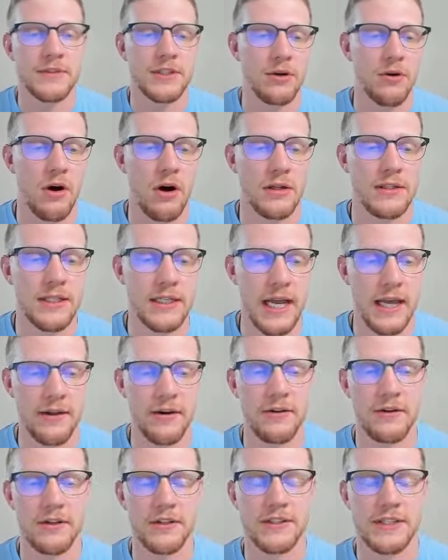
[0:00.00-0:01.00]
So
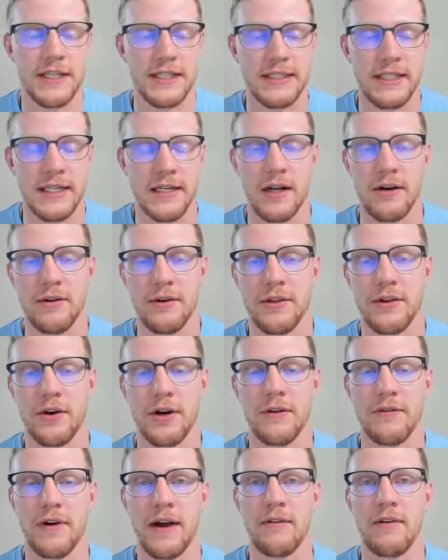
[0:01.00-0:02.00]
altogether, there's
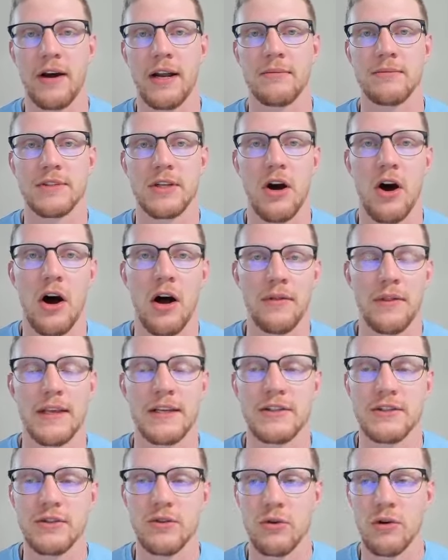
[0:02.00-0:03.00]
1,635 items on
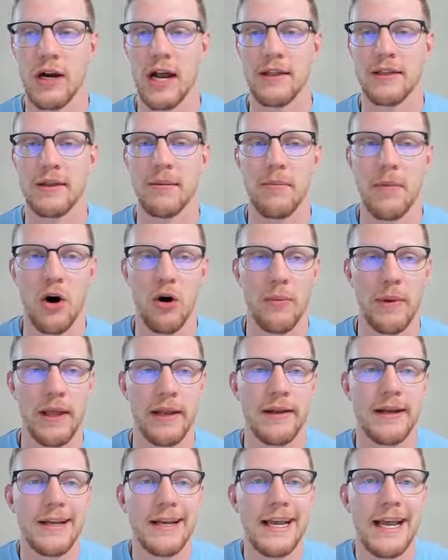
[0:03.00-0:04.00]
this store at the
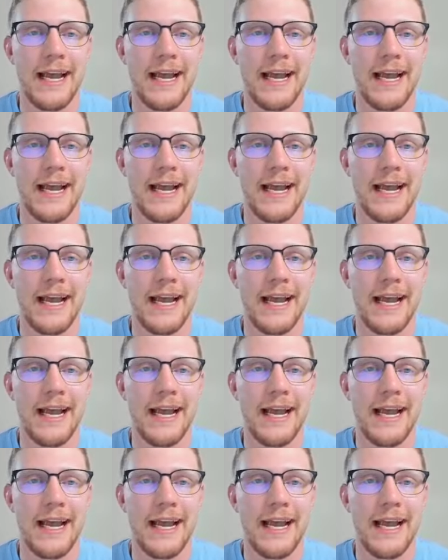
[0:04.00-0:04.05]
moment.